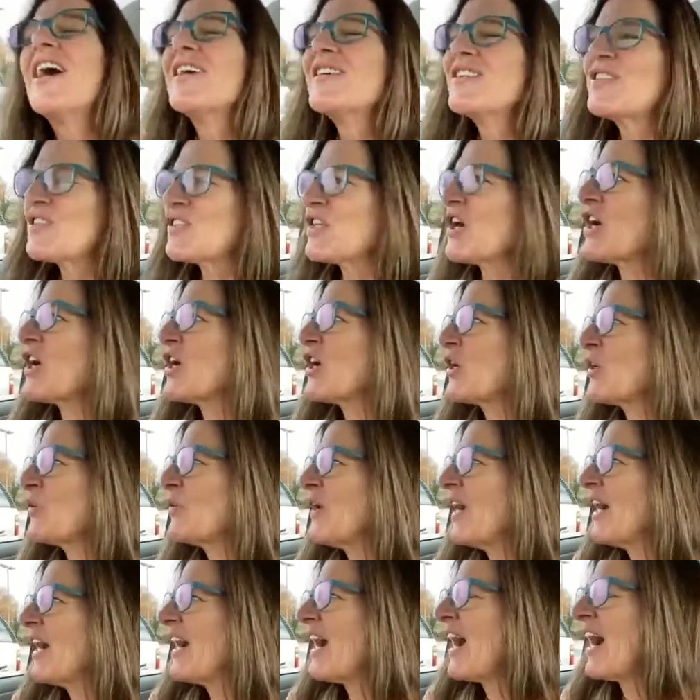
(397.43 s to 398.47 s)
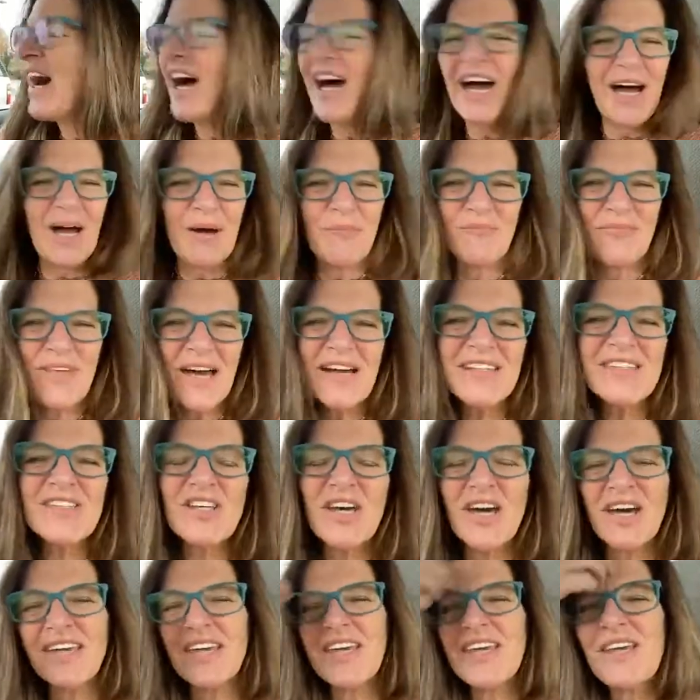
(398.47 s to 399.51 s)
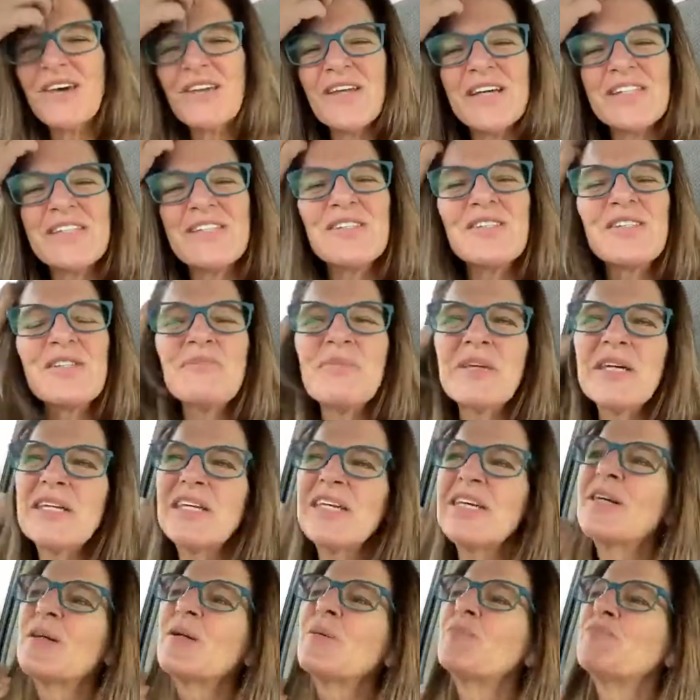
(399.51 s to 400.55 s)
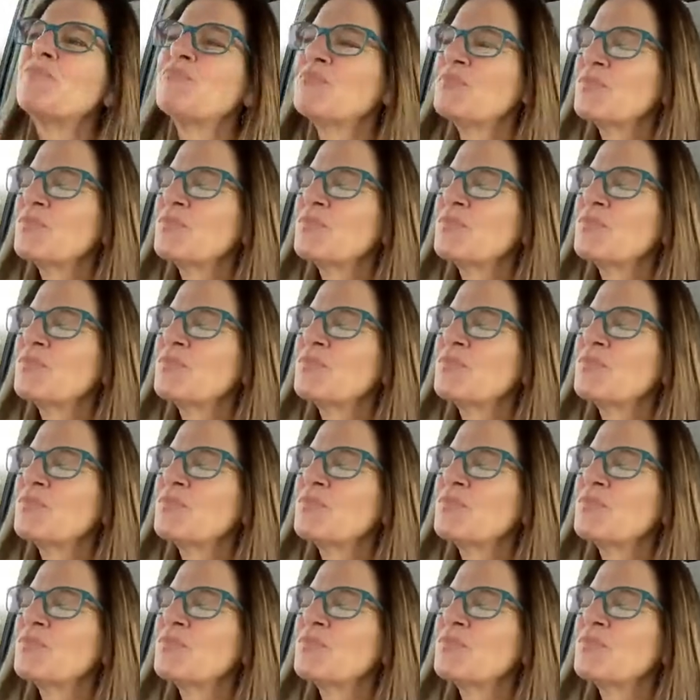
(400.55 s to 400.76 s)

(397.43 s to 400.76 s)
So um, that's a, you know, that's just a big deal.